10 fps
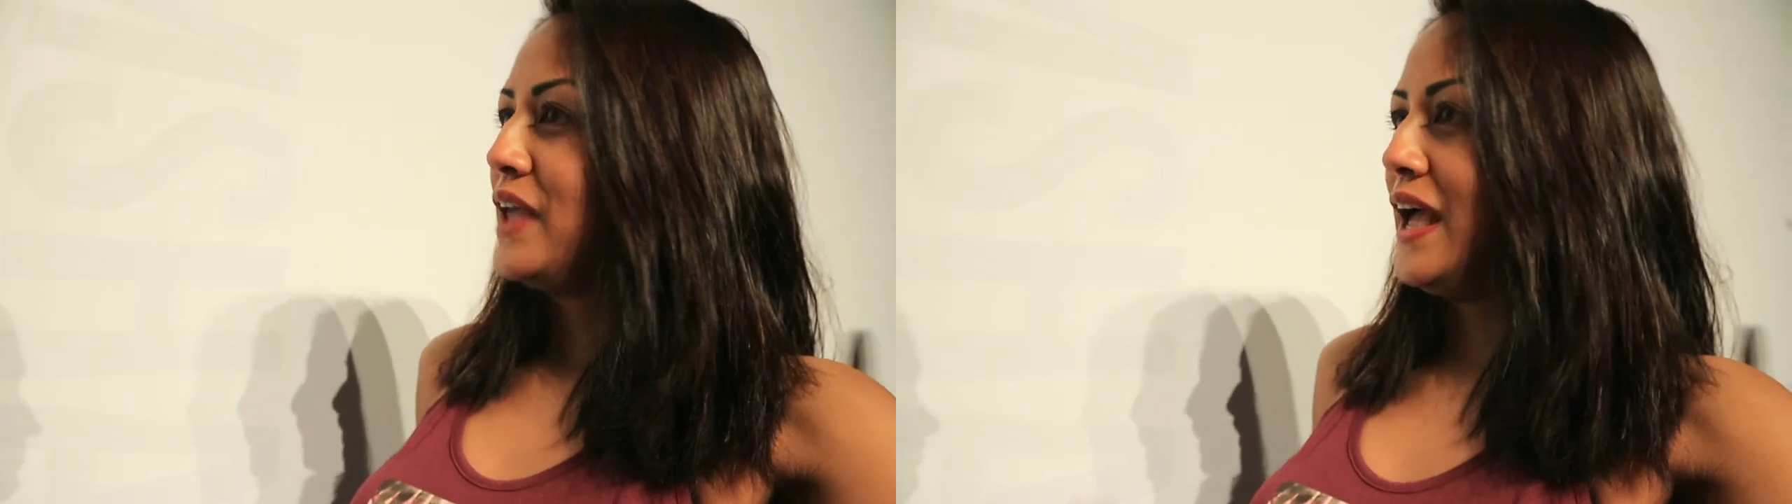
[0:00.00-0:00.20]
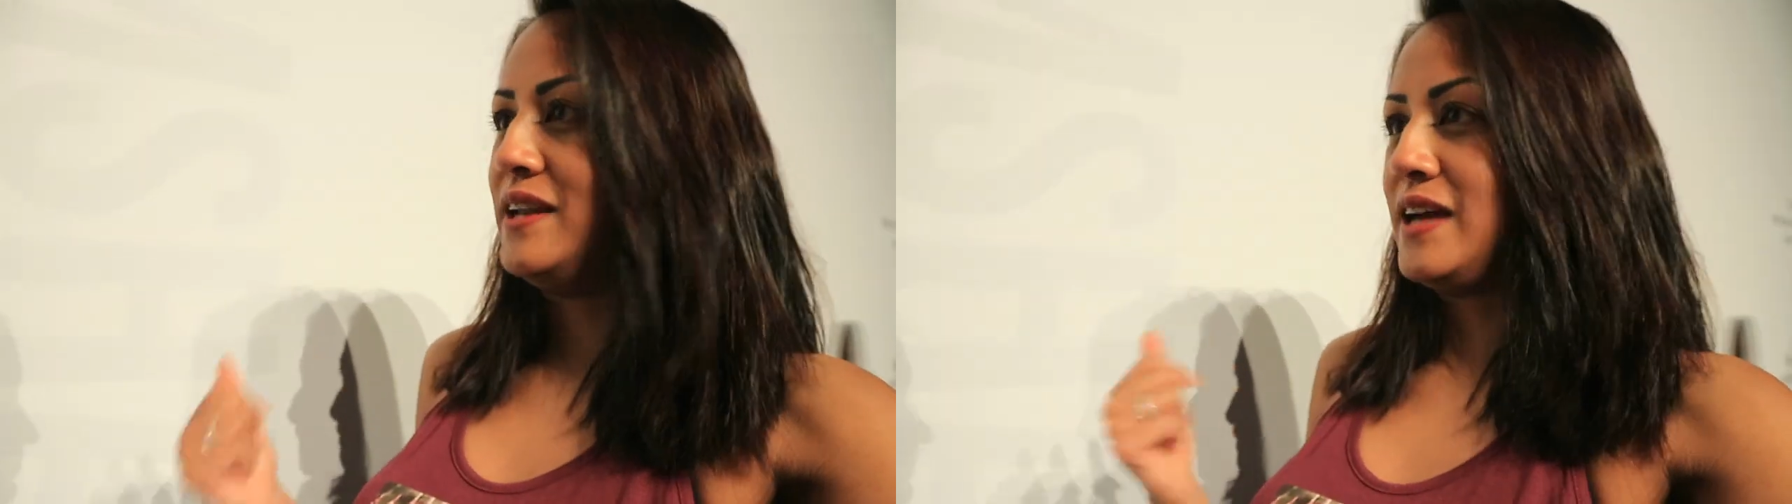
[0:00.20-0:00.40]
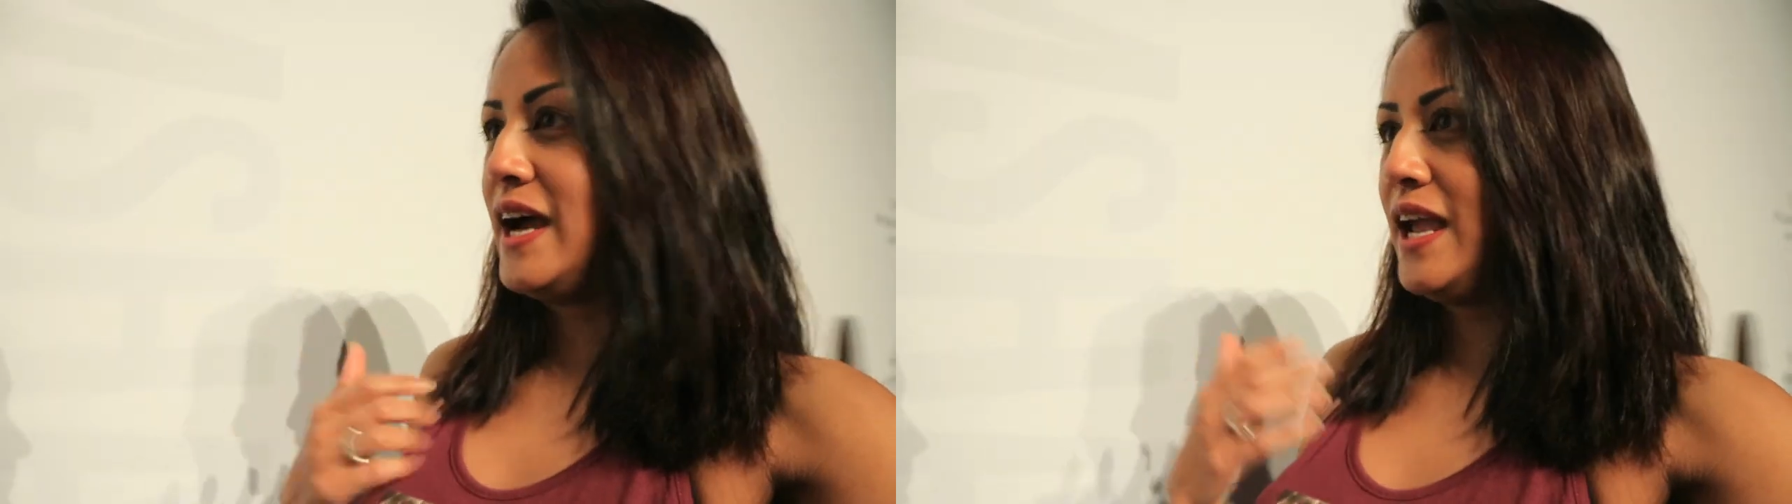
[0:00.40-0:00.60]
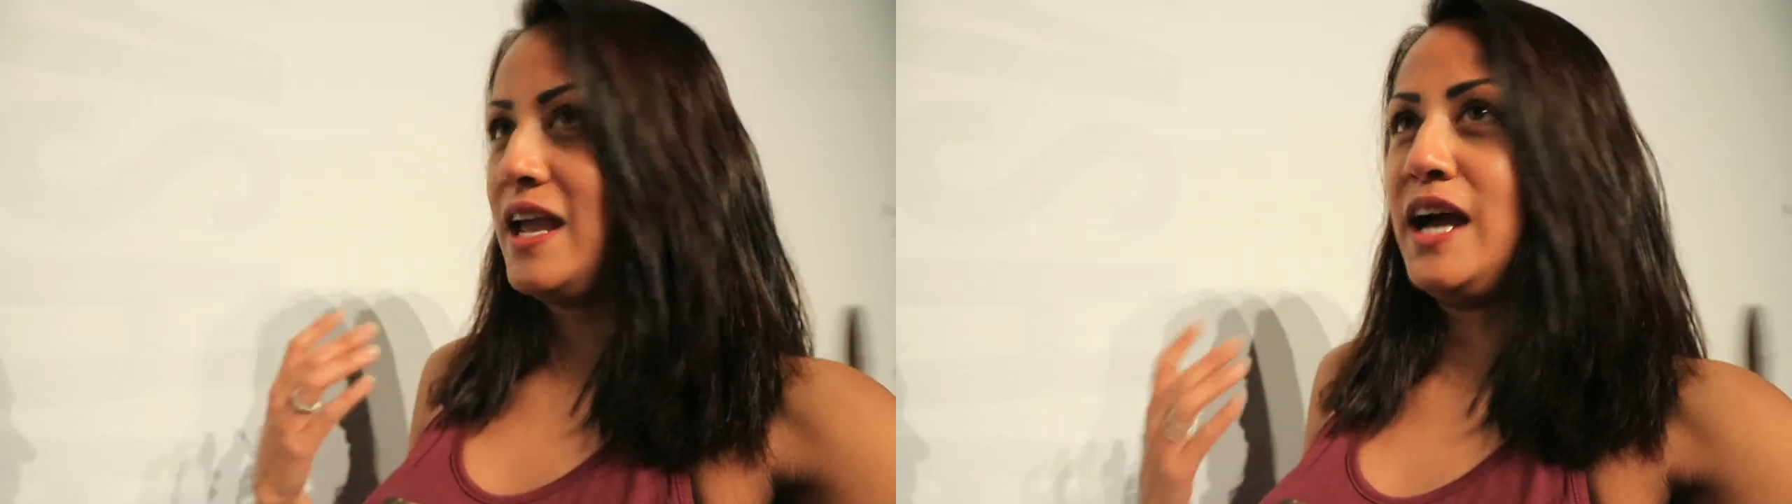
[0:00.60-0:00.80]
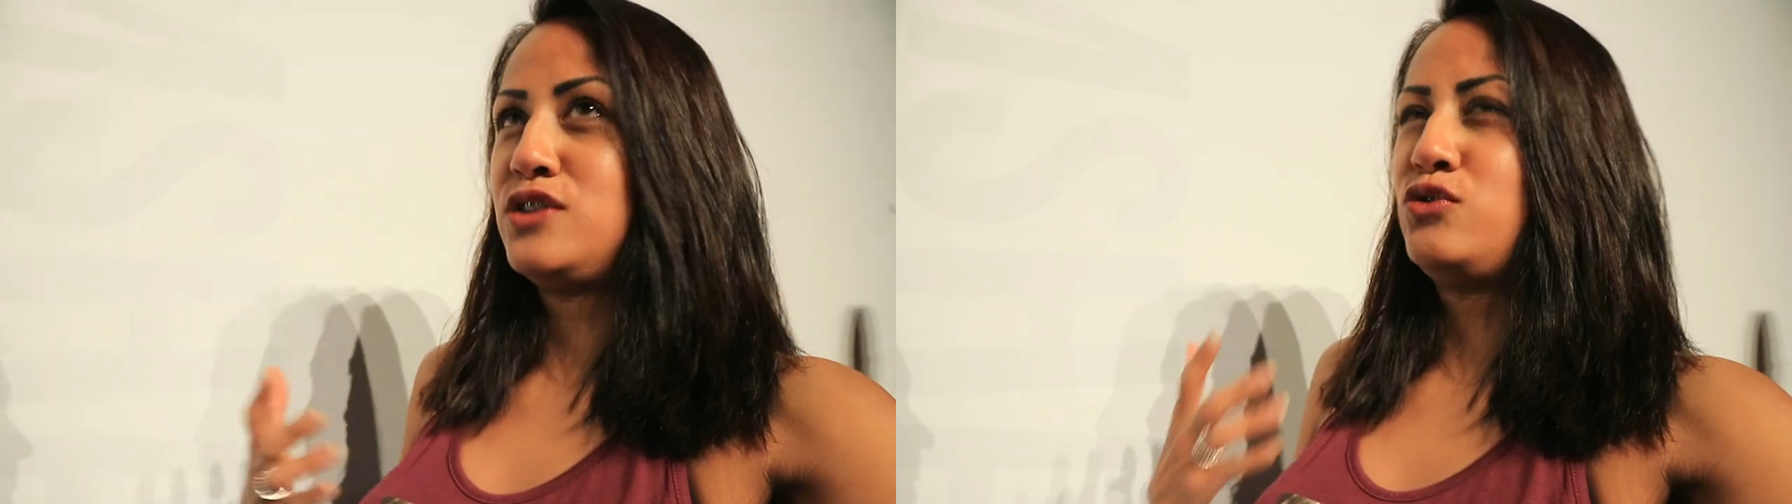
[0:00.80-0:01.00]
And
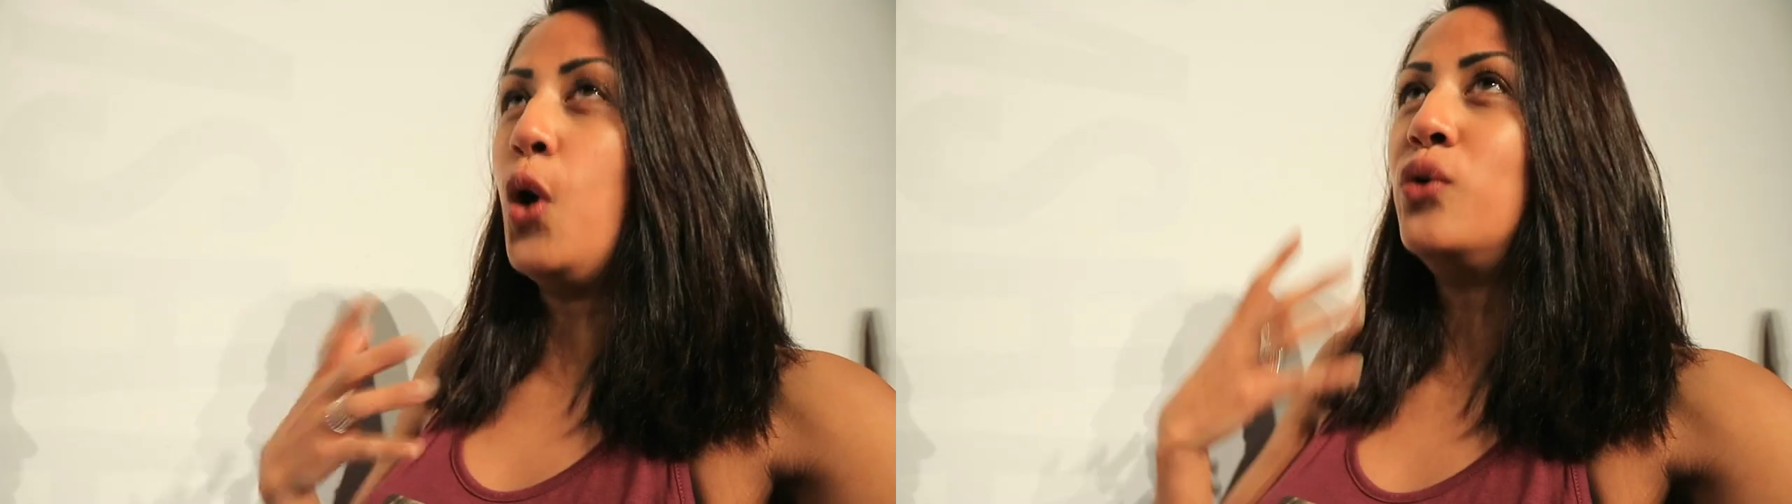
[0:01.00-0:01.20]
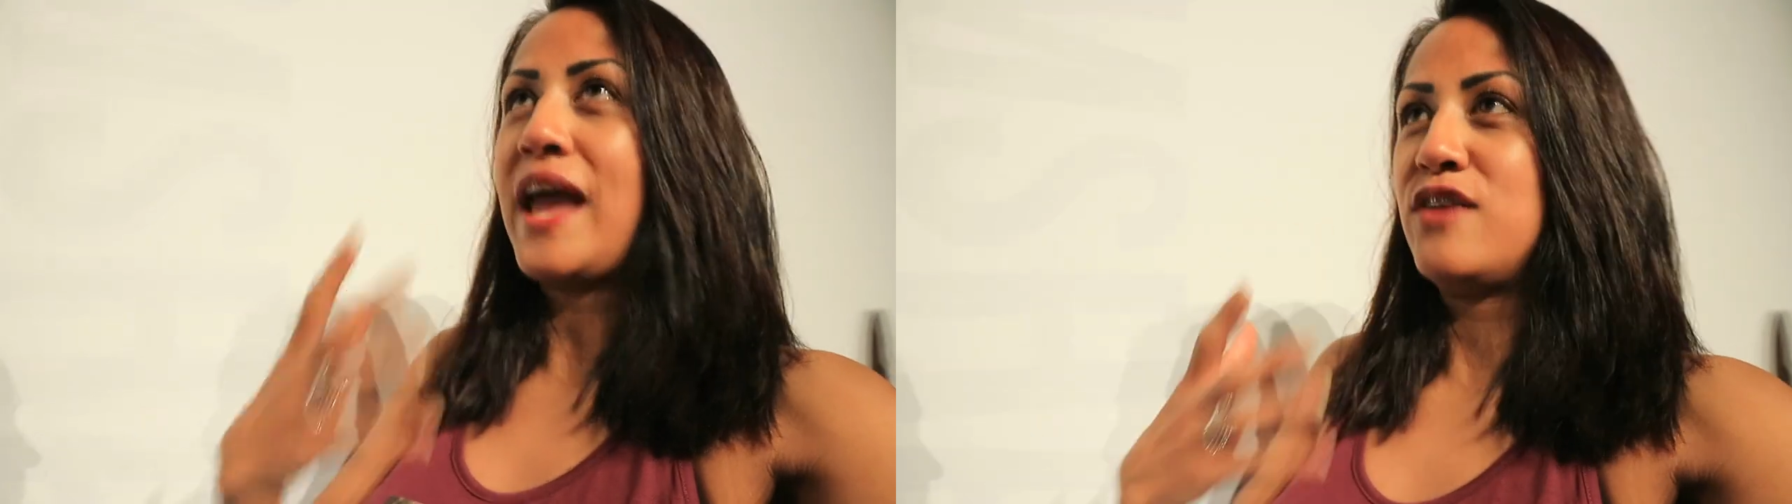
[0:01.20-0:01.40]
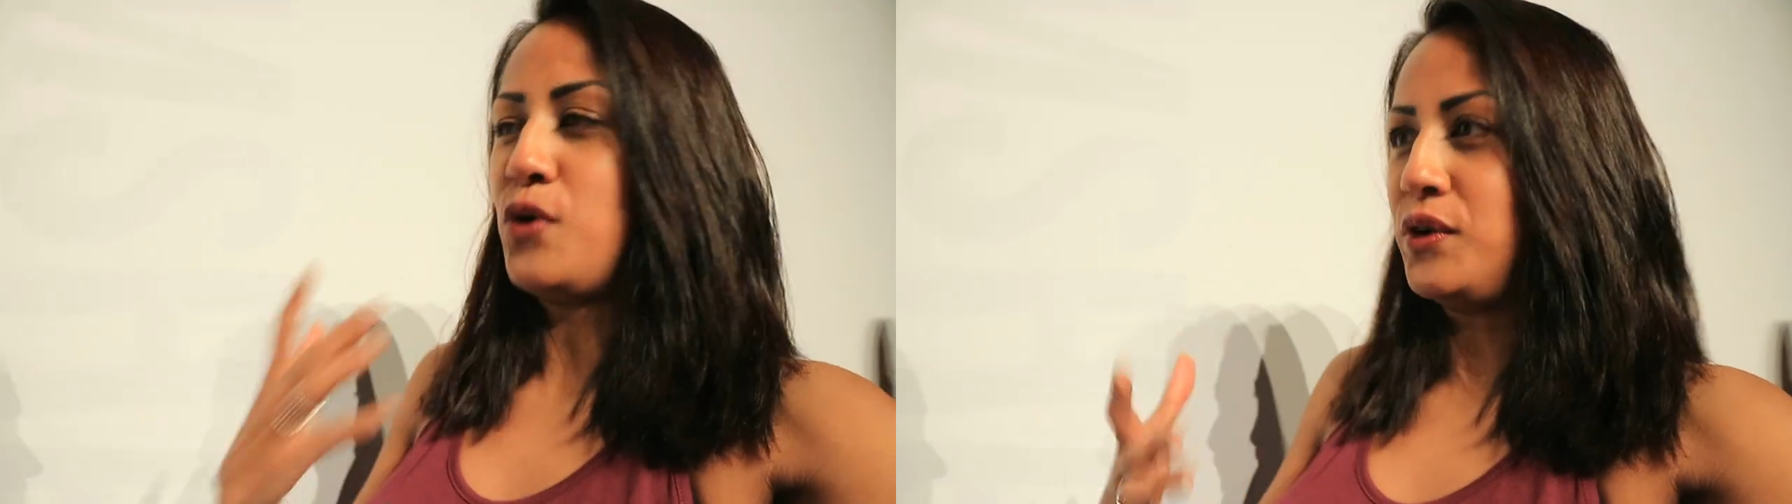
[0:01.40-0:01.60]
I, I don't have